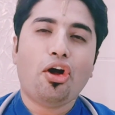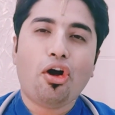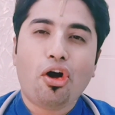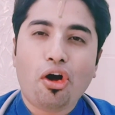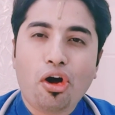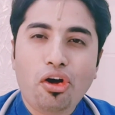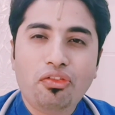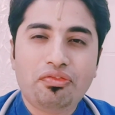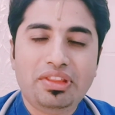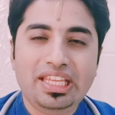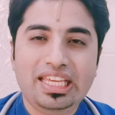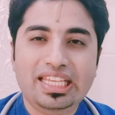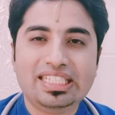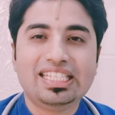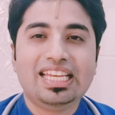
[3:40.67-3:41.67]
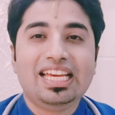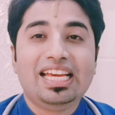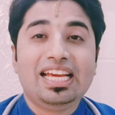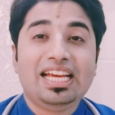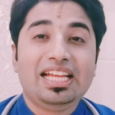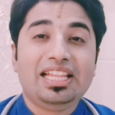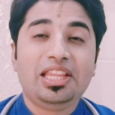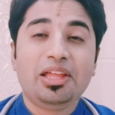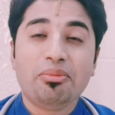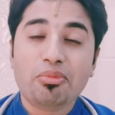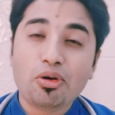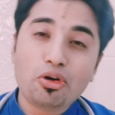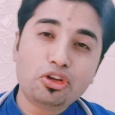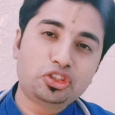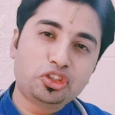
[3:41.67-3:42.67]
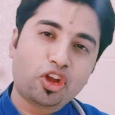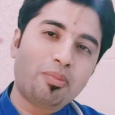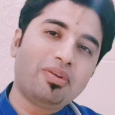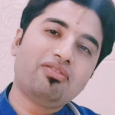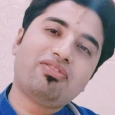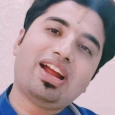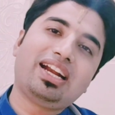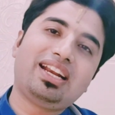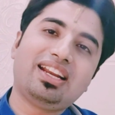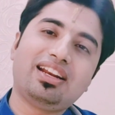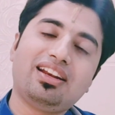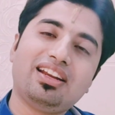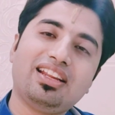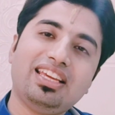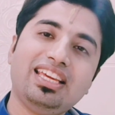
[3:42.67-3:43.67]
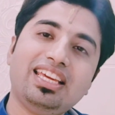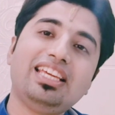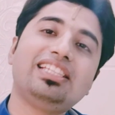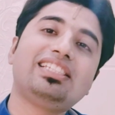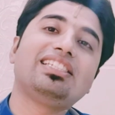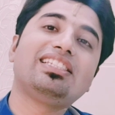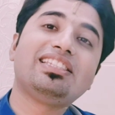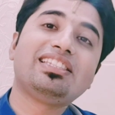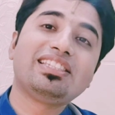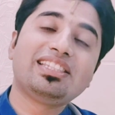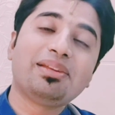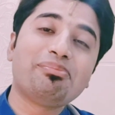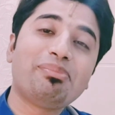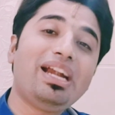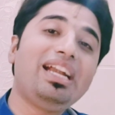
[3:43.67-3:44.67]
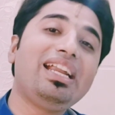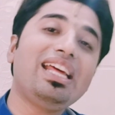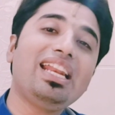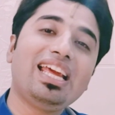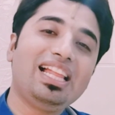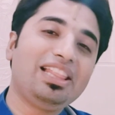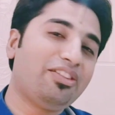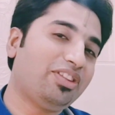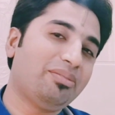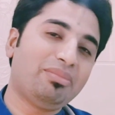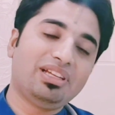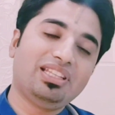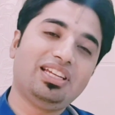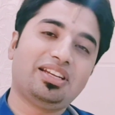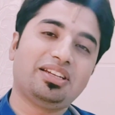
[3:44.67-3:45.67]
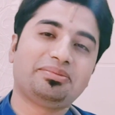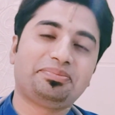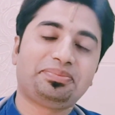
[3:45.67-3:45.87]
Of these, the most common factor is the mental health of the mother.